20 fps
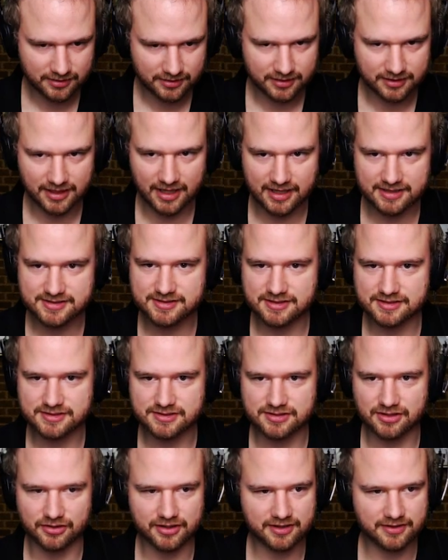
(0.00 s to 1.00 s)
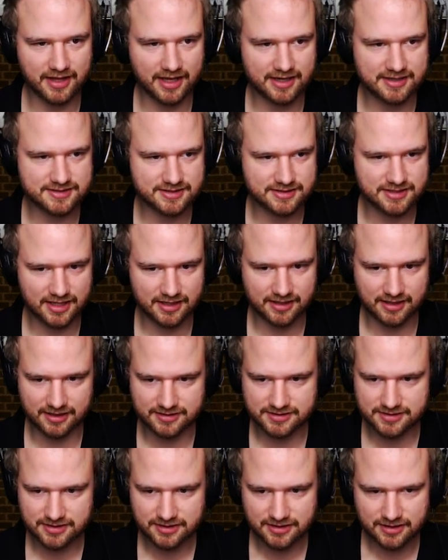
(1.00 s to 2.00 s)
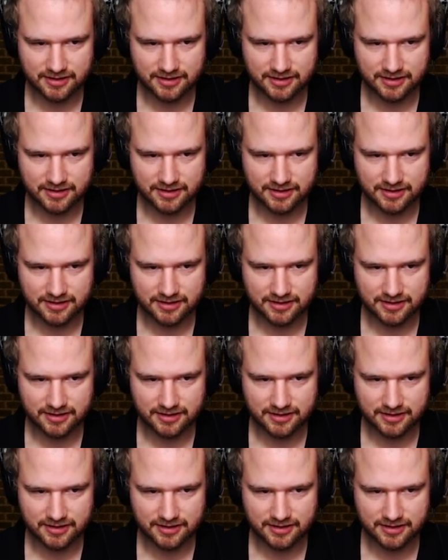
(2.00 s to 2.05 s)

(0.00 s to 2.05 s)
Yes, sorry, that is a dead end.